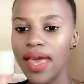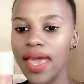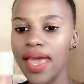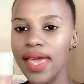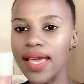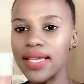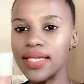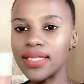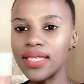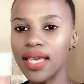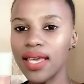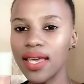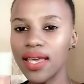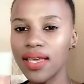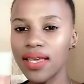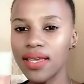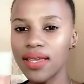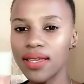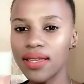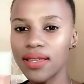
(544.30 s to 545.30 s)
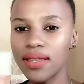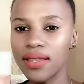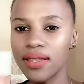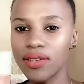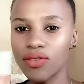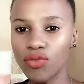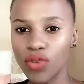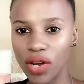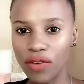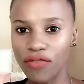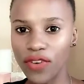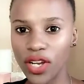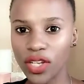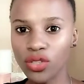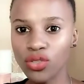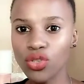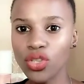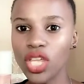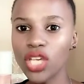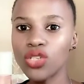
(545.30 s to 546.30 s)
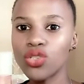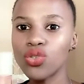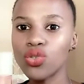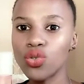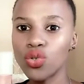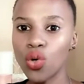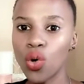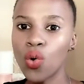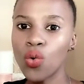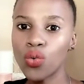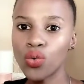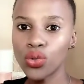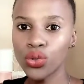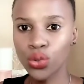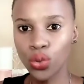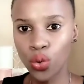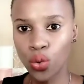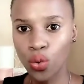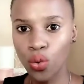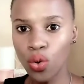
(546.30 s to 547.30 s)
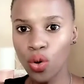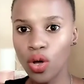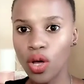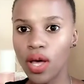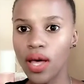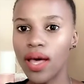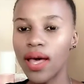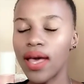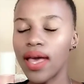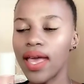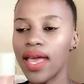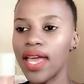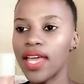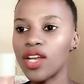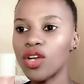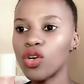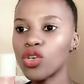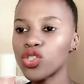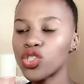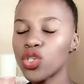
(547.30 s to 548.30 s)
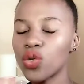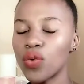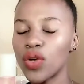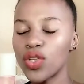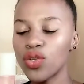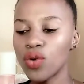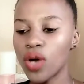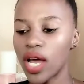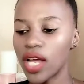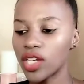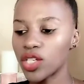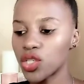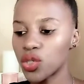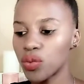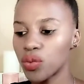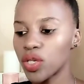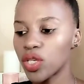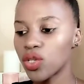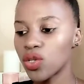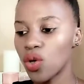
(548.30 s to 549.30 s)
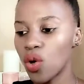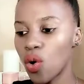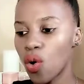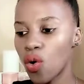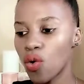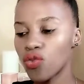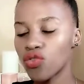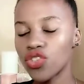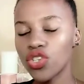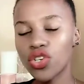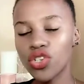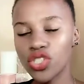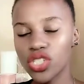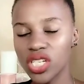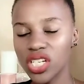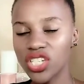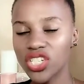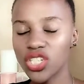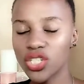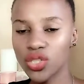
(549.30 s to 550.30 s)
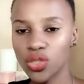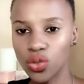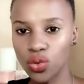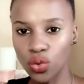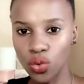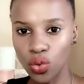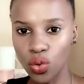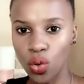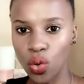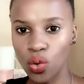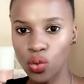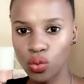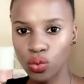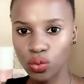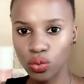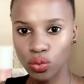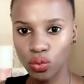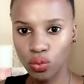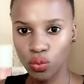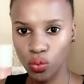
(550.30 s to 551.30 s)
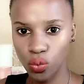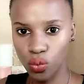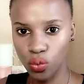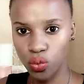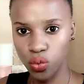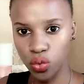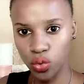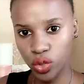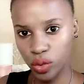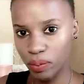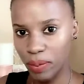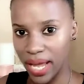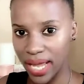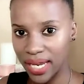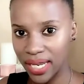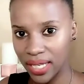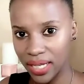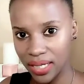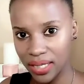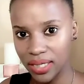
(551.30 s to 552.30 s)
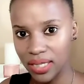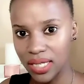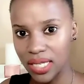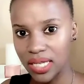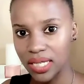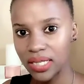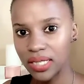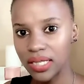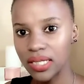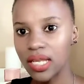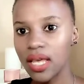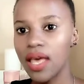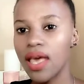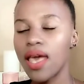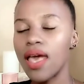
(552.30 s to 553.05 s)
as a reference so that you know who's who. And also, when you are doing your own reconciliations, you know whose money is this.